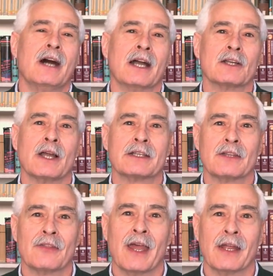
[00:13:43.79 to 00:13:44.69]
I'd like
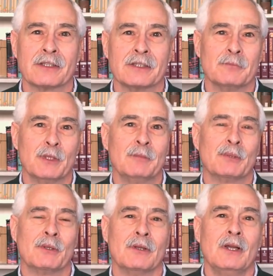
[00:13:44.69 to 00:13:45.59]
to thank some
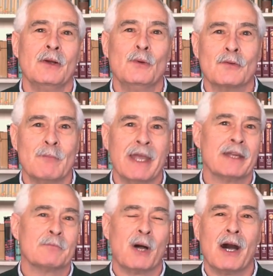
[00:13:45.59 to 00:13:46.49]
people who have
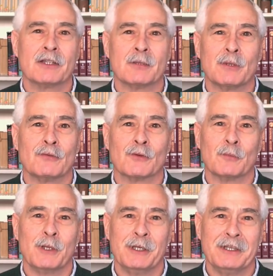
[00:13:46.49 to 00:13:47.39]
made it possible for
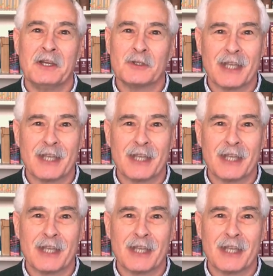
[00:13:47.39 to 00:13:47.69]
me